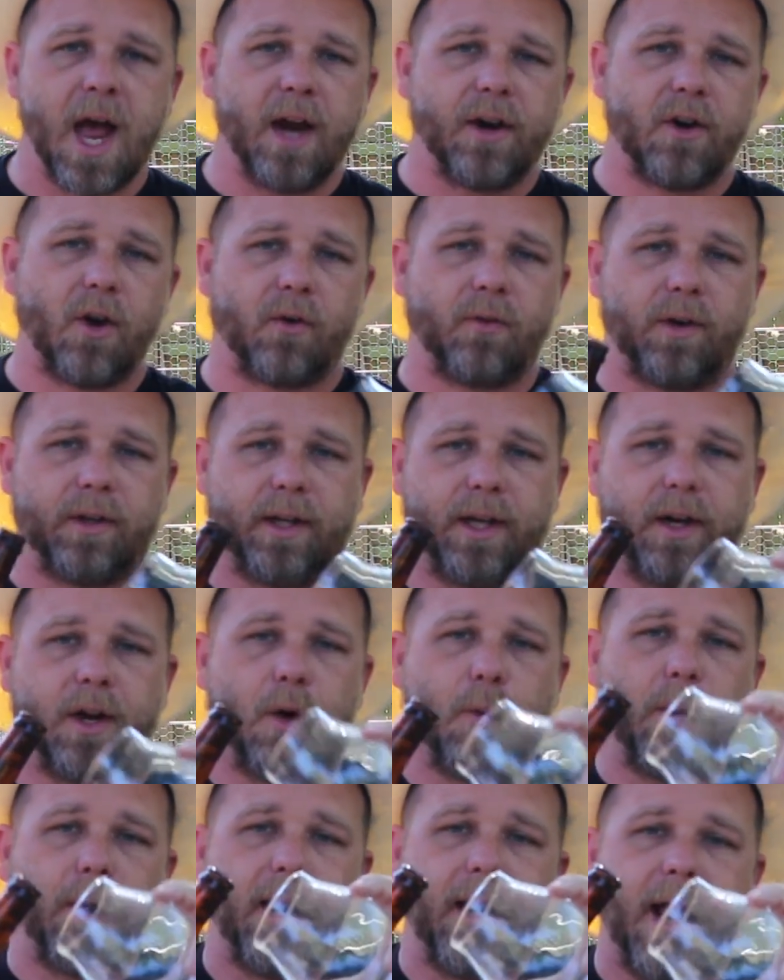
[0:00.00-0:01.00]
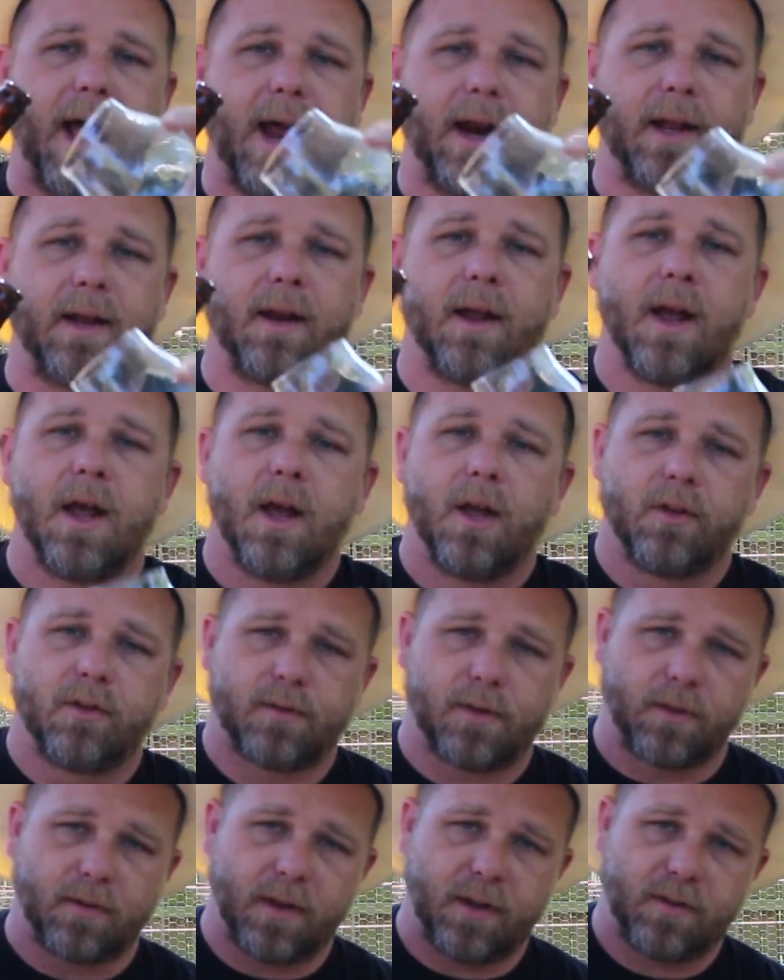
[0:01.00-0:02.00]
Don't really know what it added.
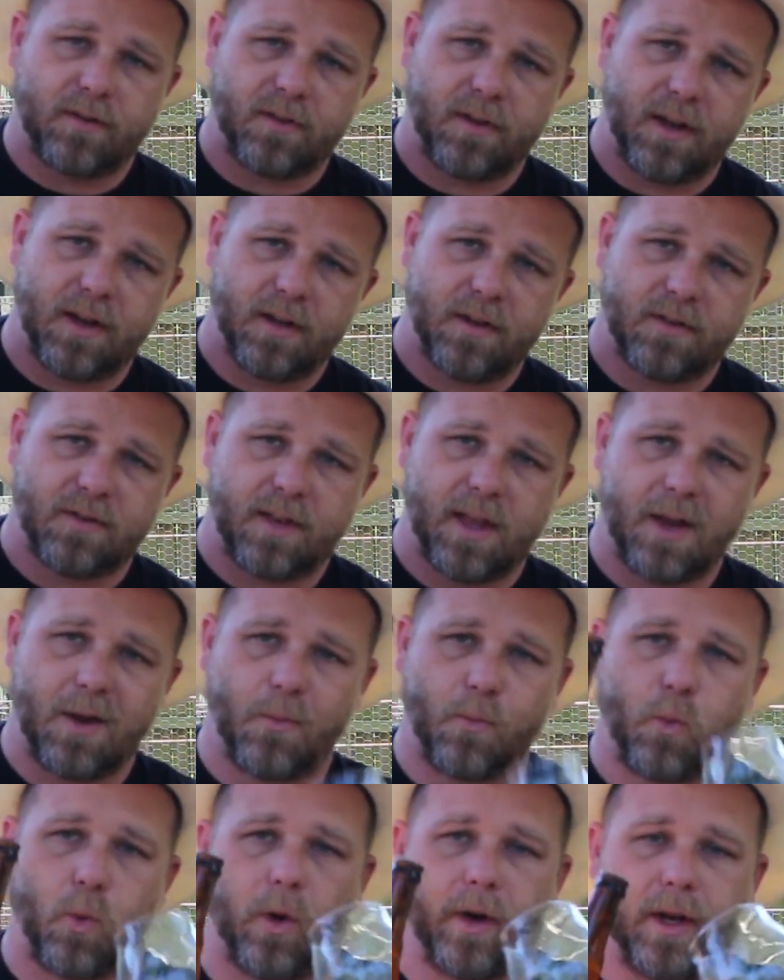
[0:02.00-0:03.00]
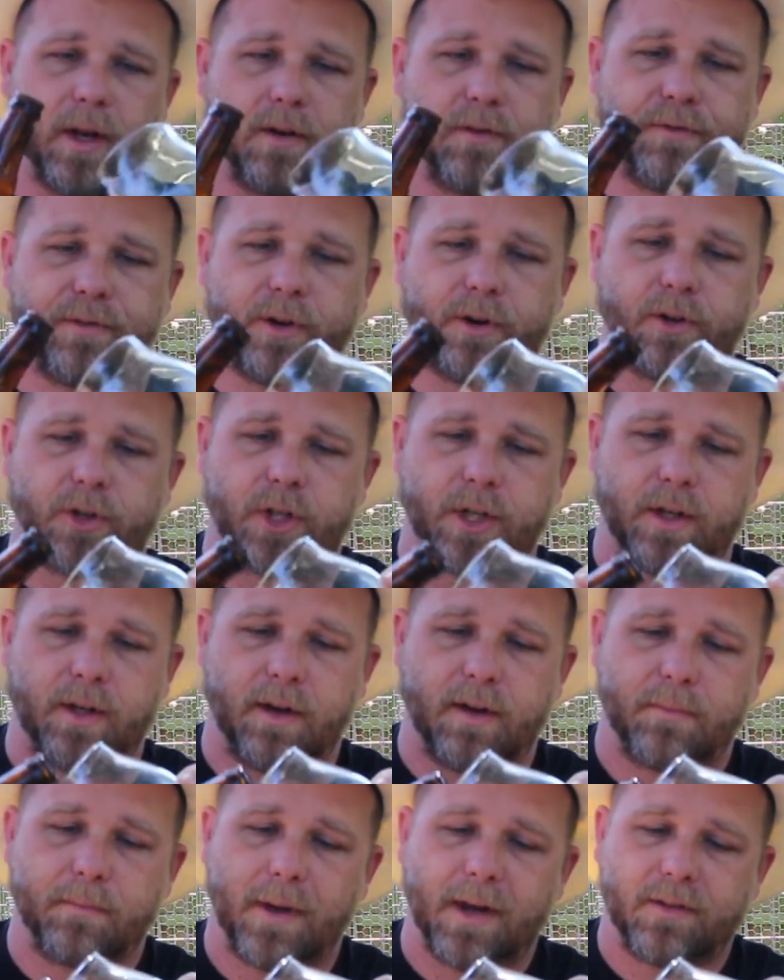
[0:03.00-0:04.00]
So this is the wooded version
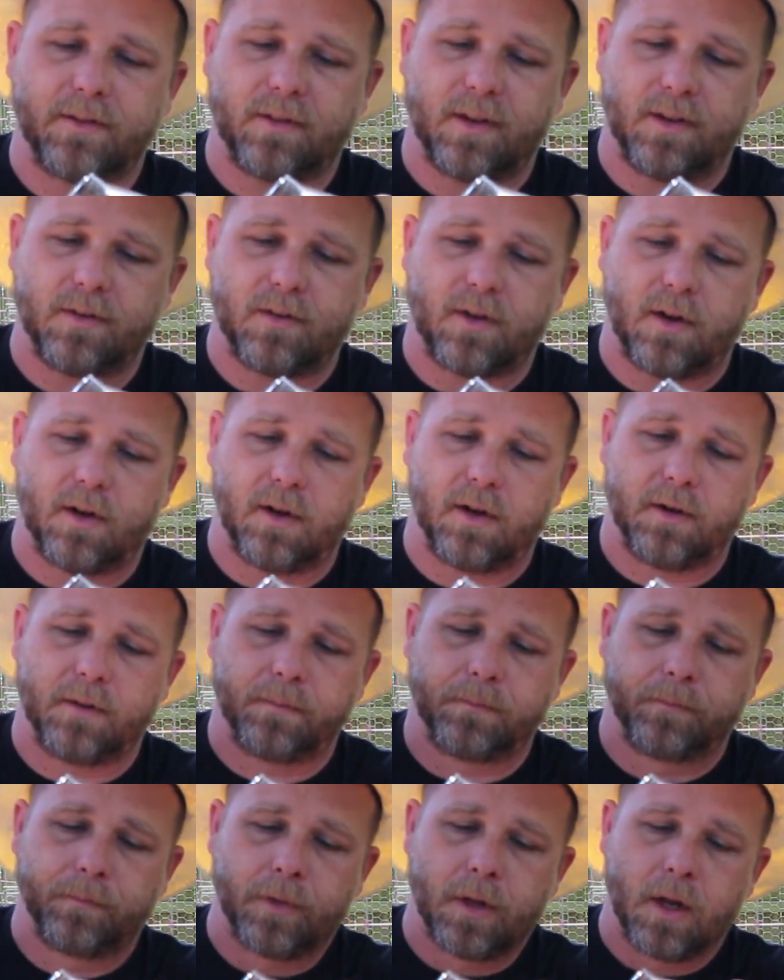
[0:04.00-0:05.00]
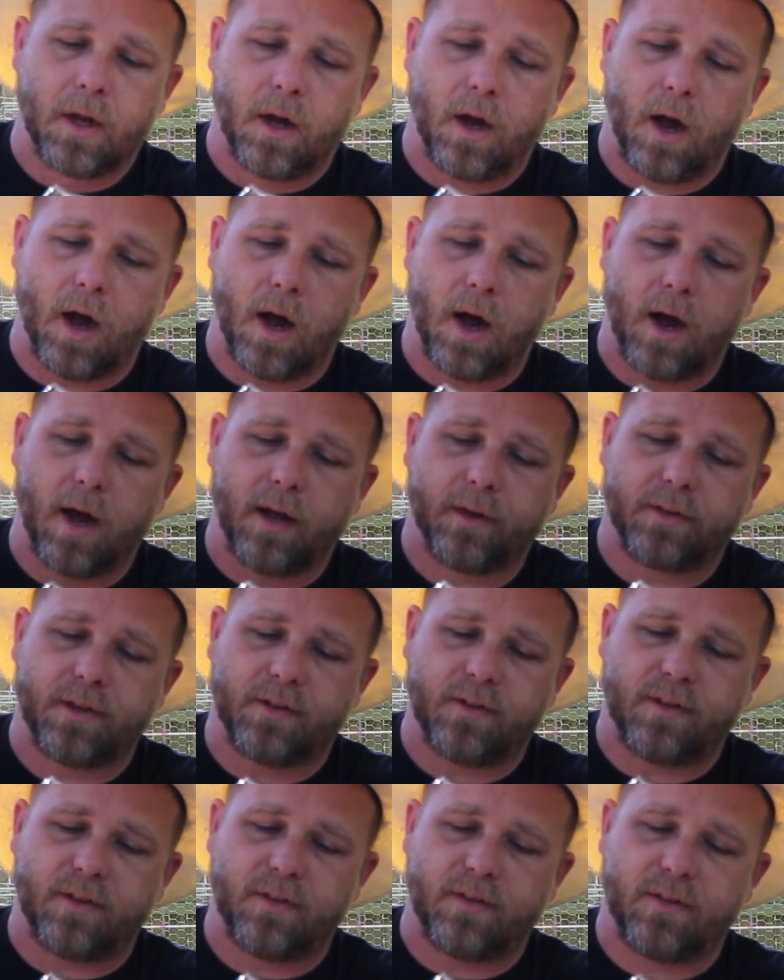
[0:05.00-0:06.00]
of my Saison.
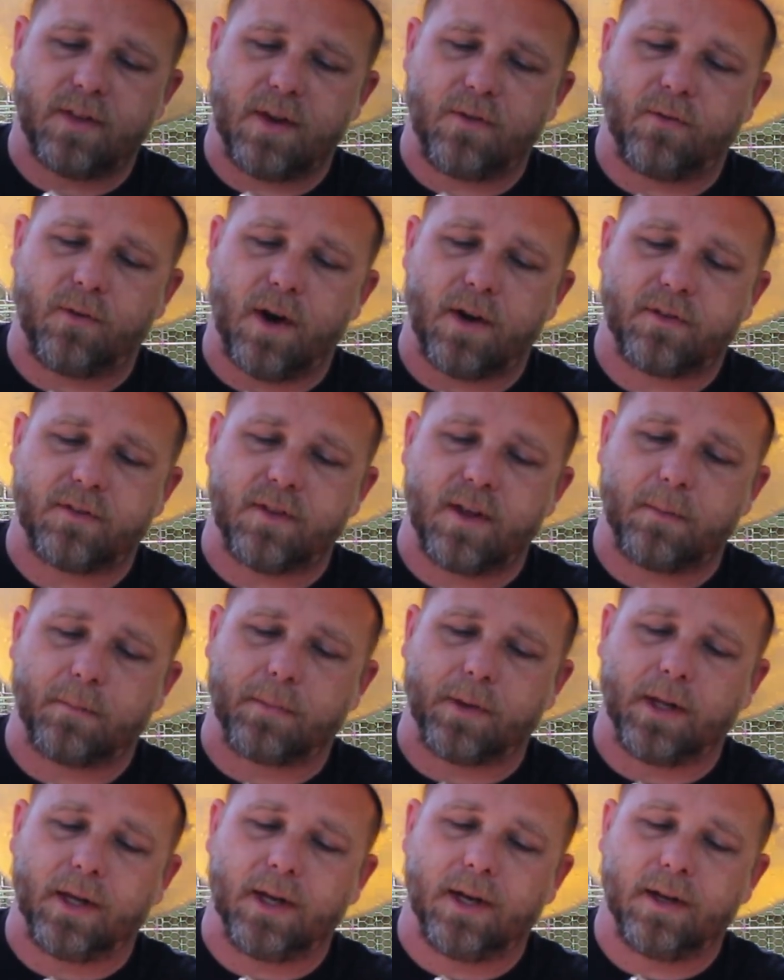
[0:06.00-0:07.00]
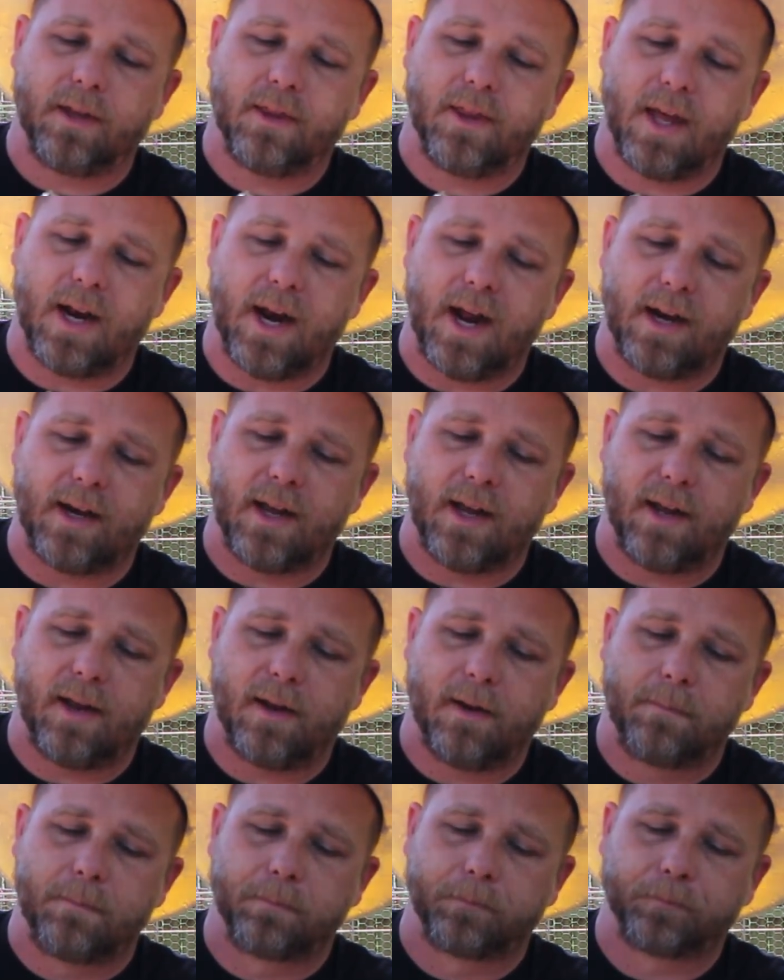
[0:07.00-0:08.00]
This is the Rustic blend that I did.